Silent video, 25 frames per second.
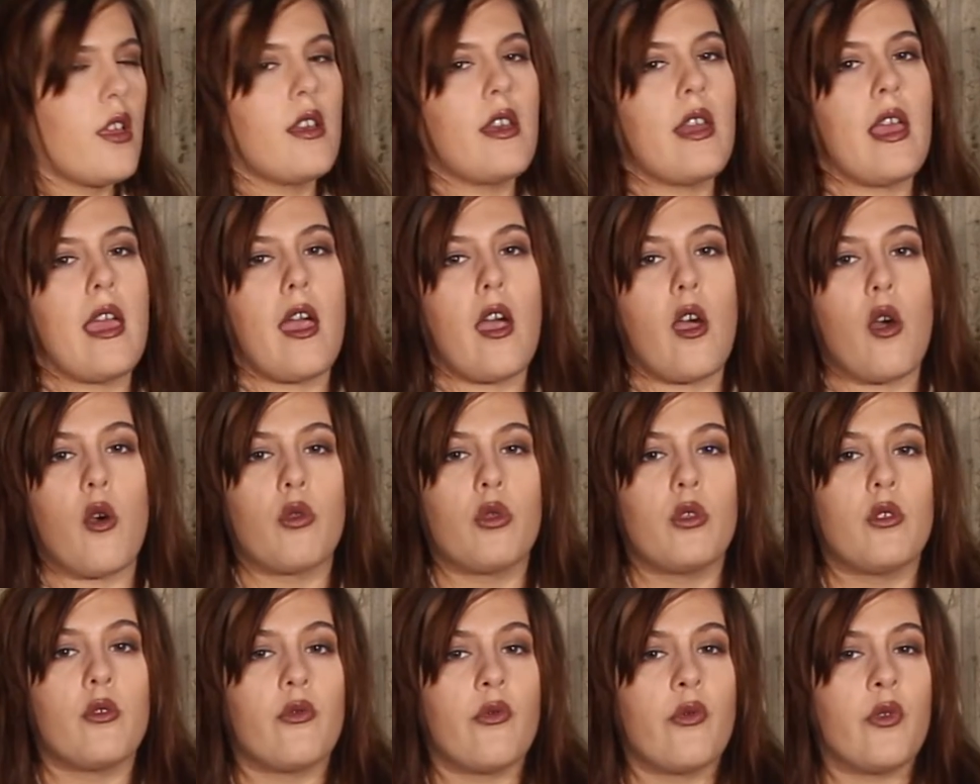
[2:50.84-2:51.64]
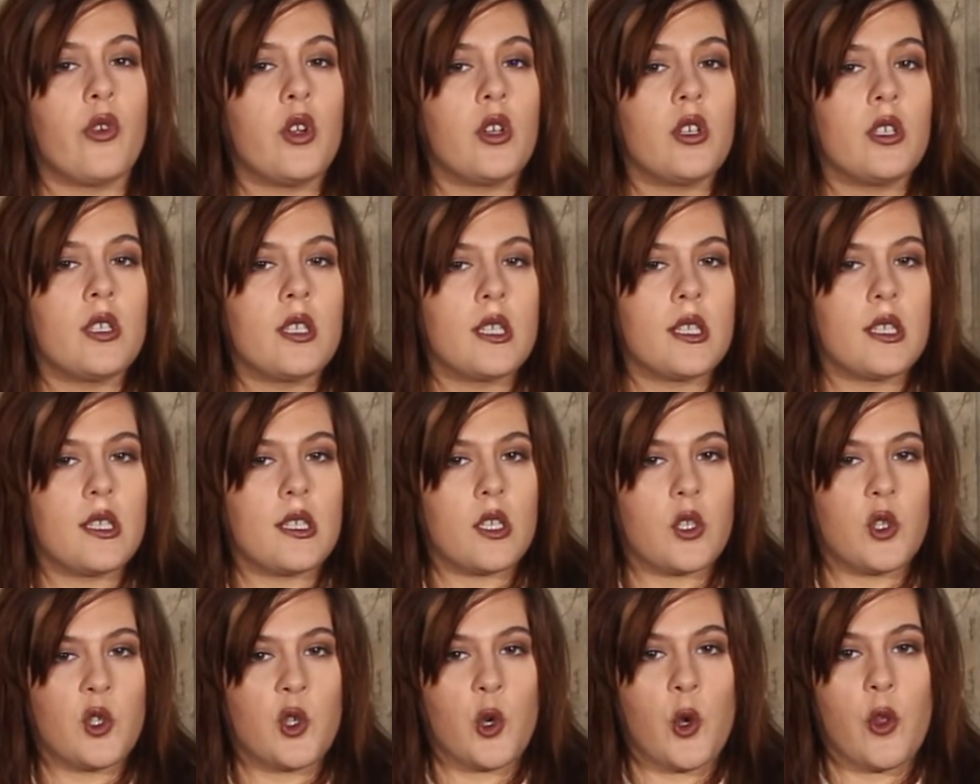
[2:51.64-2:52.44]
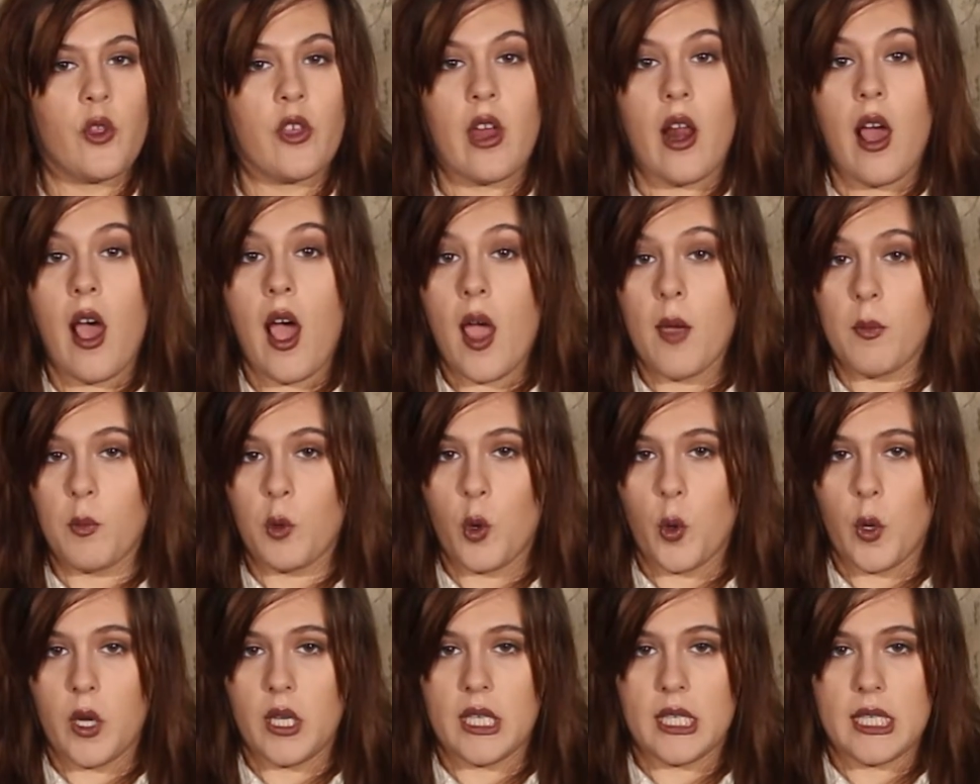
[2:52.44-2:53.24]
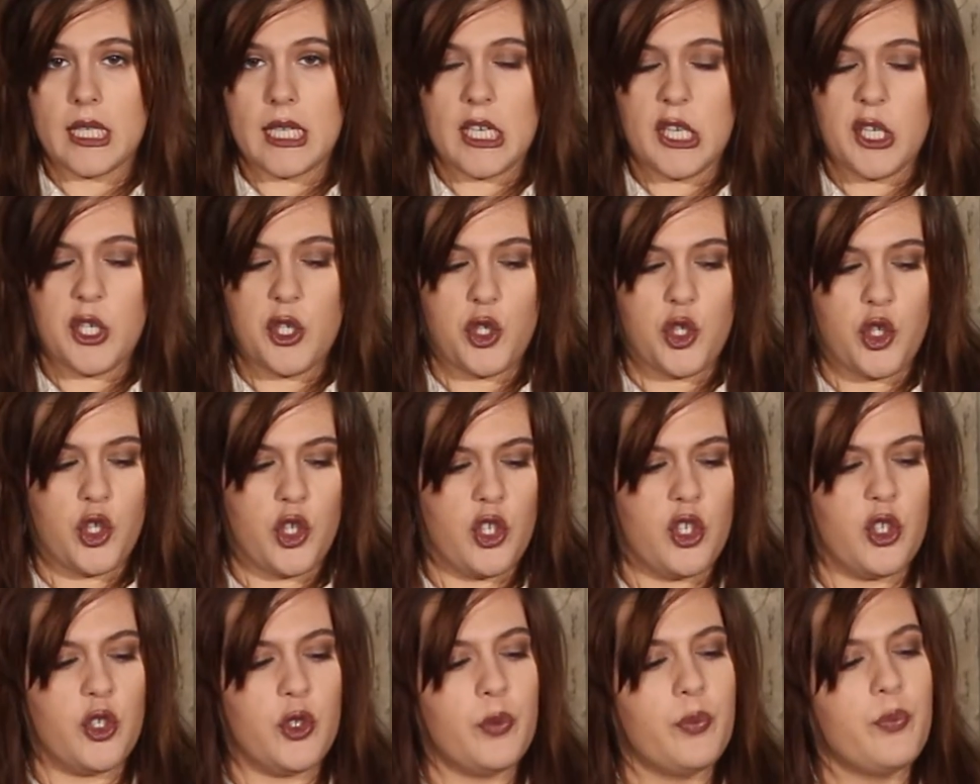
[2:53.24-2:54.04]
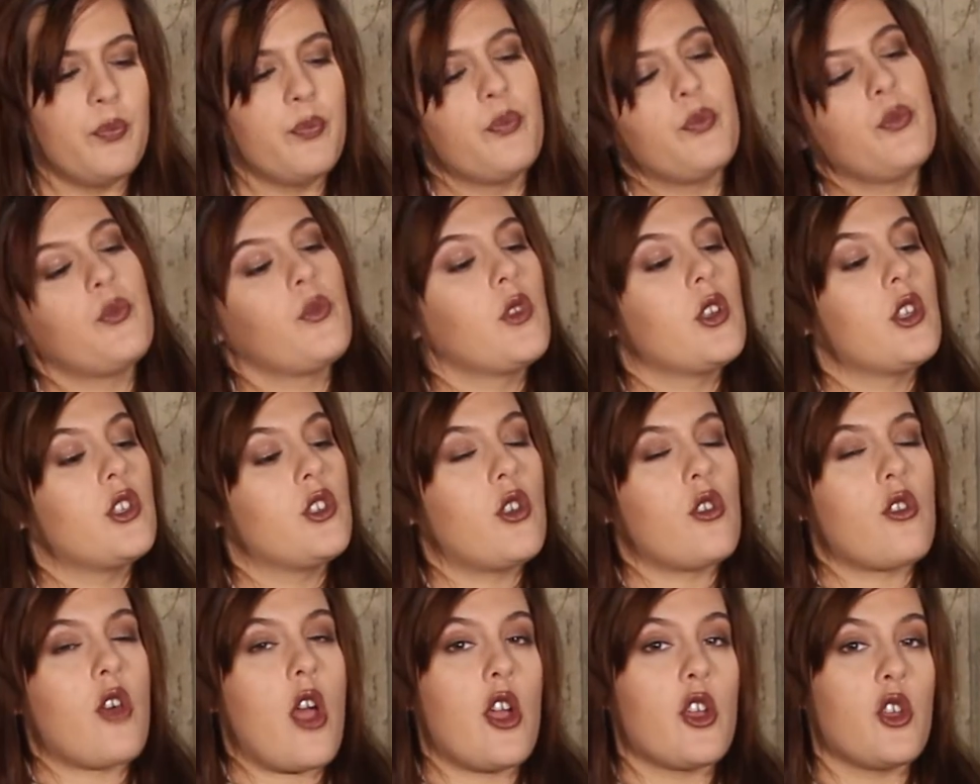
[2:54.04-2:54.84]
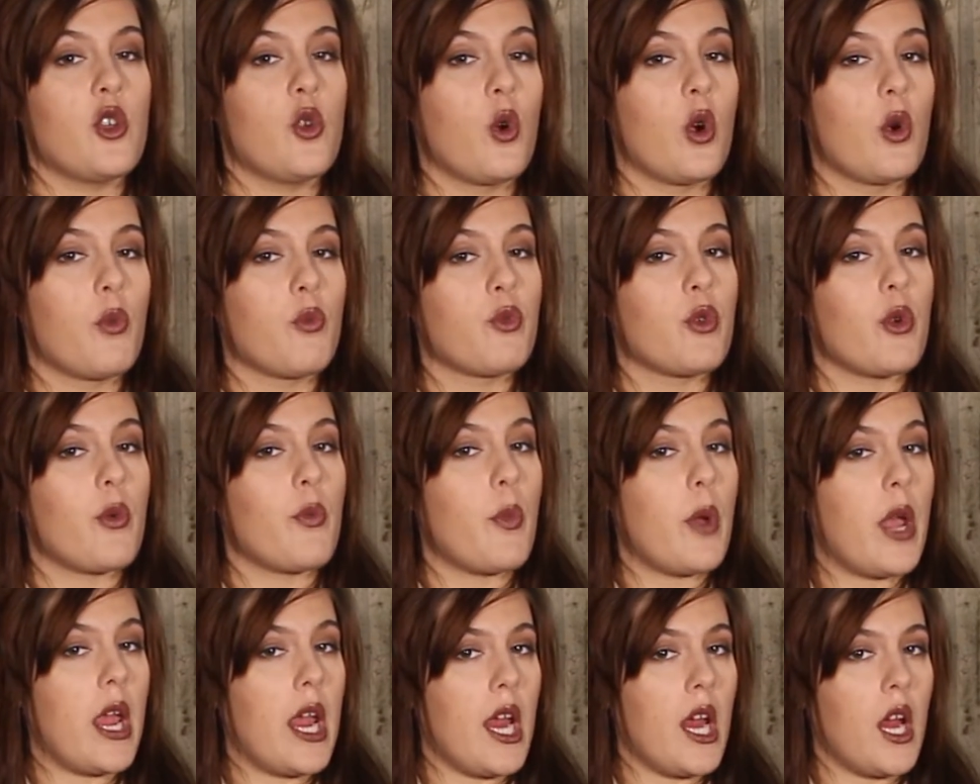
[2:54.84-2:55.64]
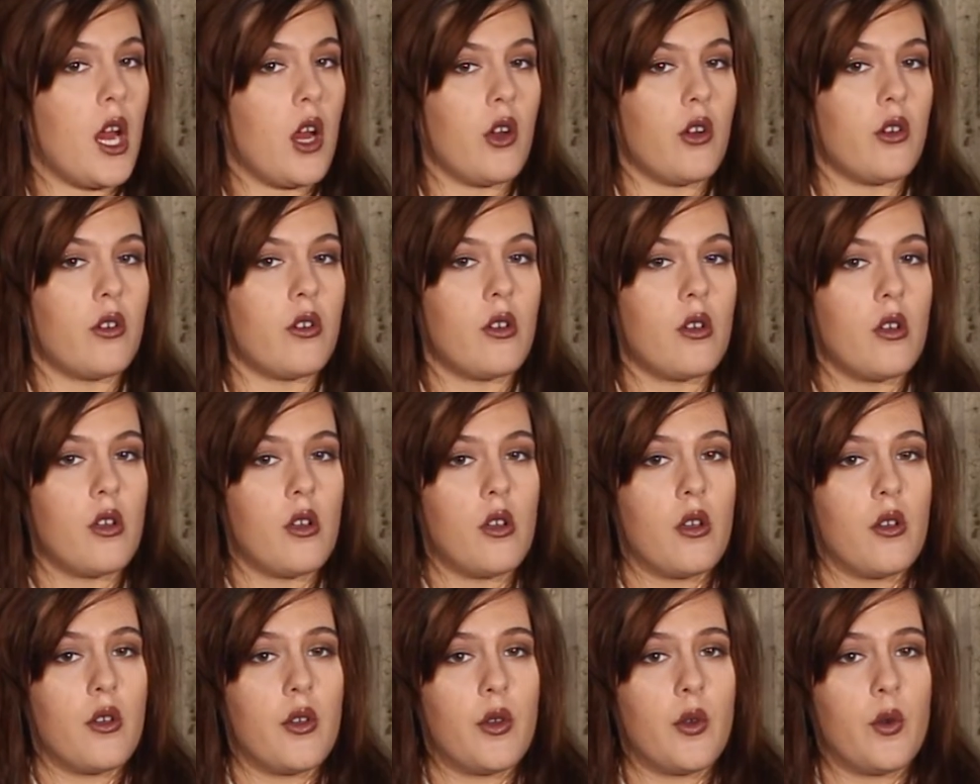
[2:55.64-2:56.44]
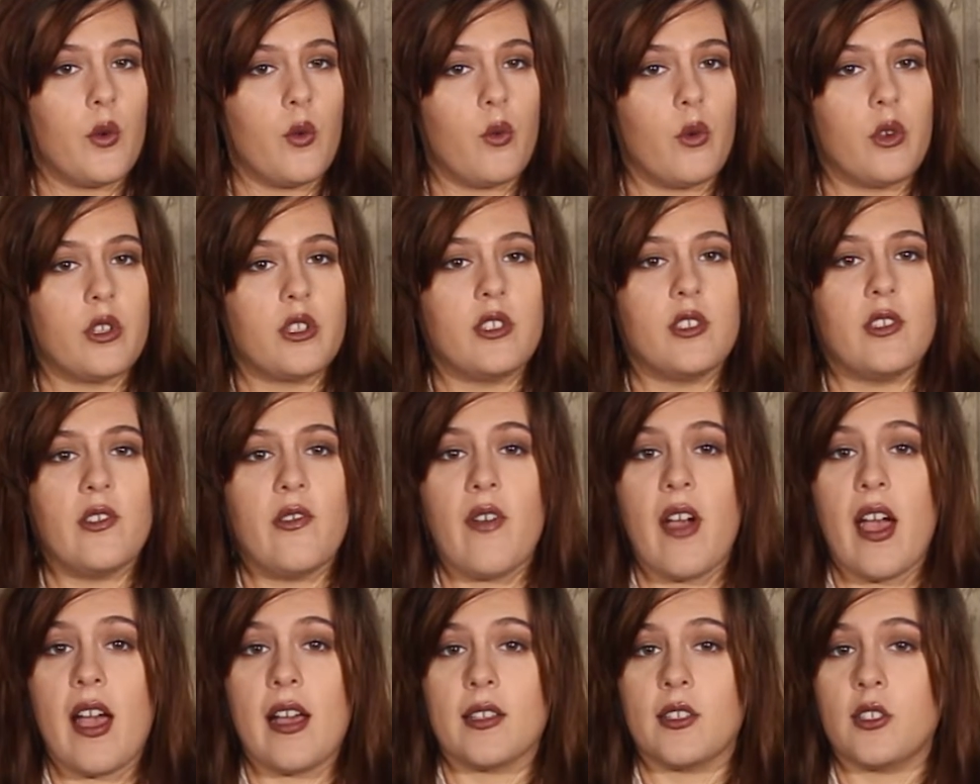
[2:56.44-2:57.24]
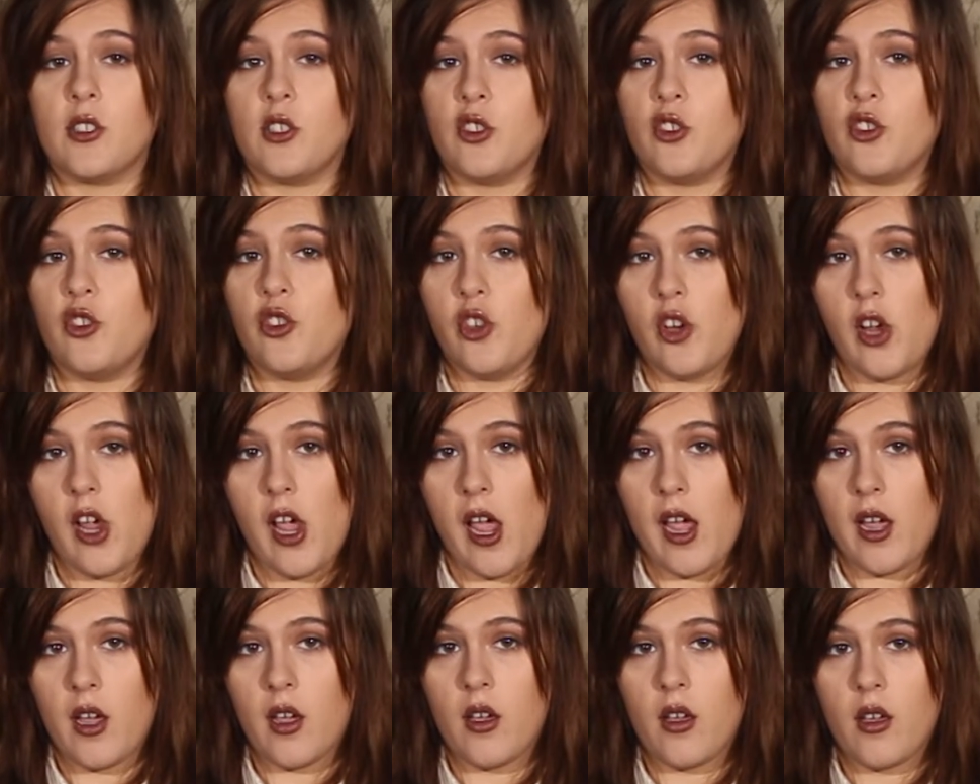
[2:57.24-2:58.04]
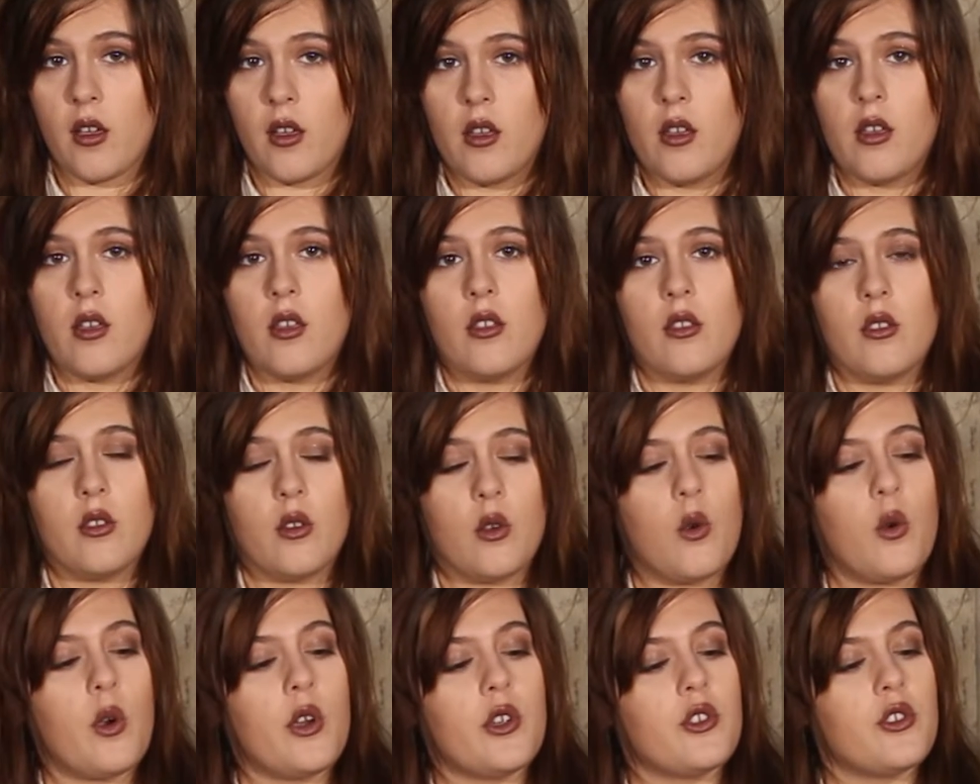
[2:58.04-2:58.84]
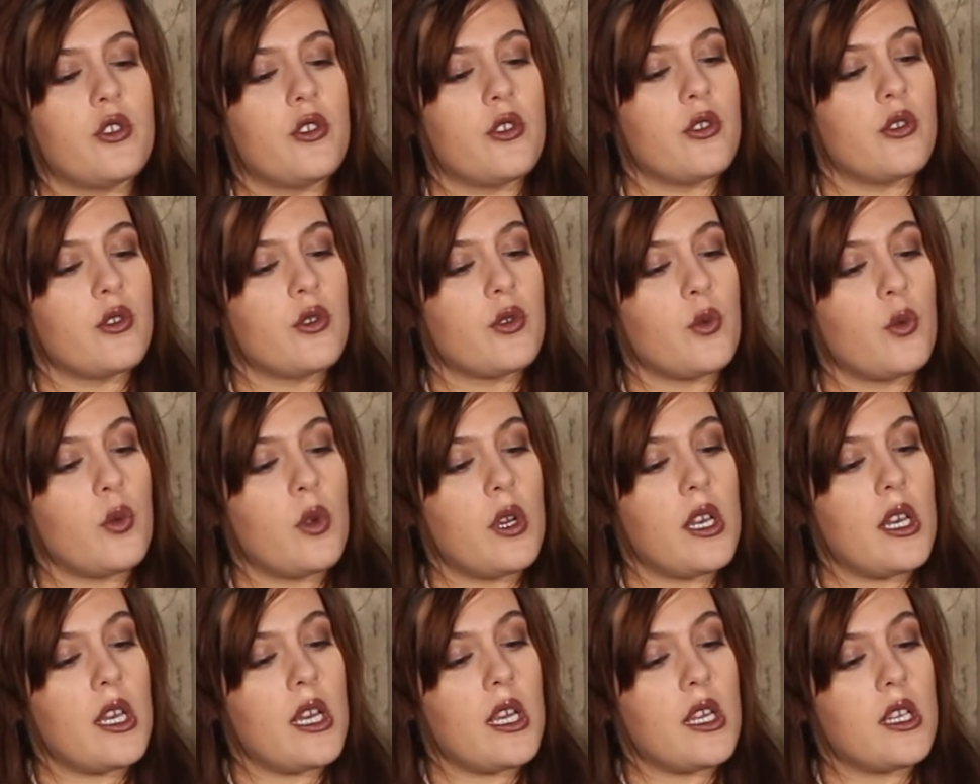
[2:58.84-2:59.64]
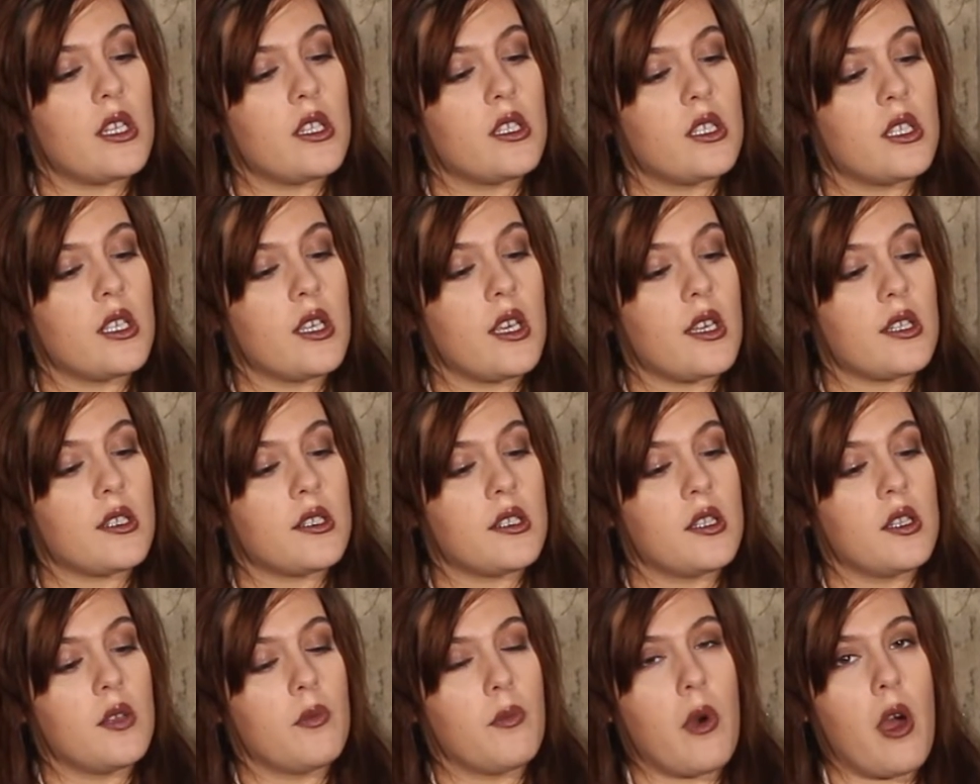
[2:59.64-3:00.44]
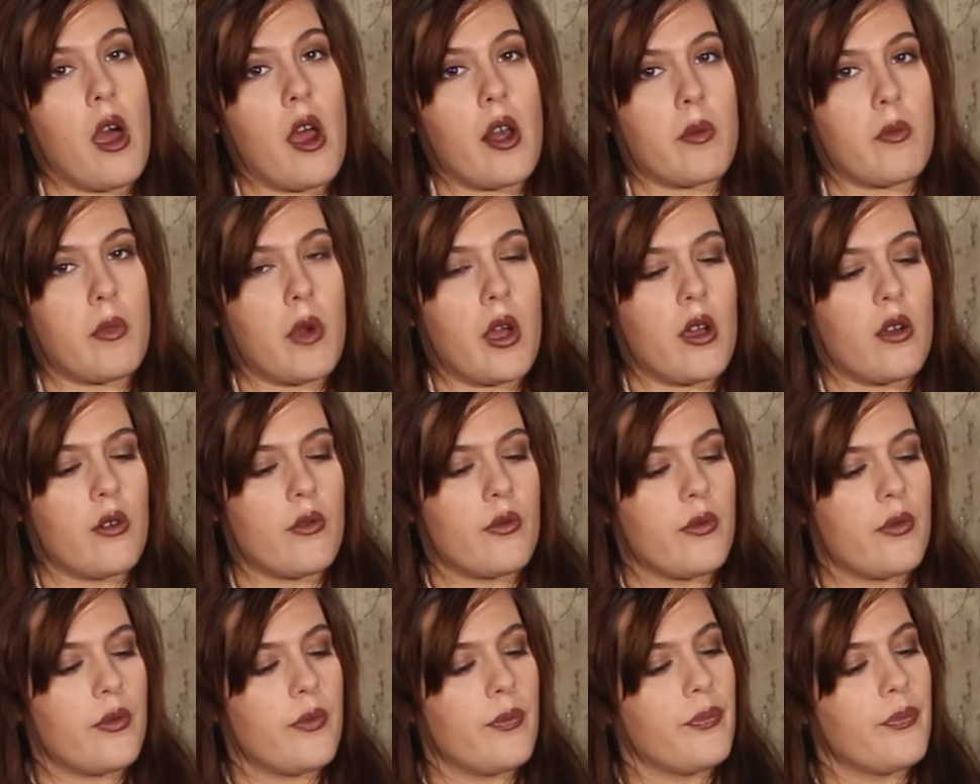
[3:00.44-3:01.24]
Now, the first sigil that I'm going to teach you, so that you're prepared once you've asked Jack the questions we need to get to the bottom of,